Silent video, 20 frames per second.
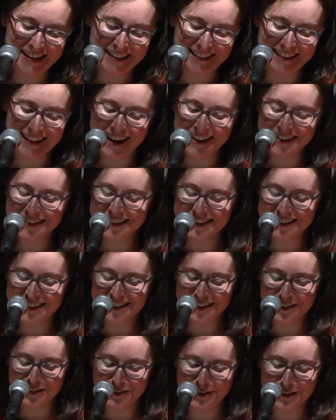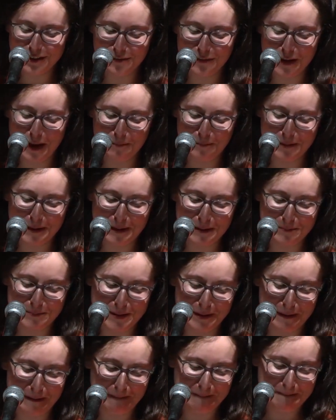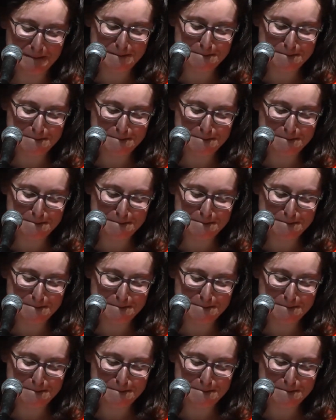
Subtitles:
A lot of sincere self happening up here.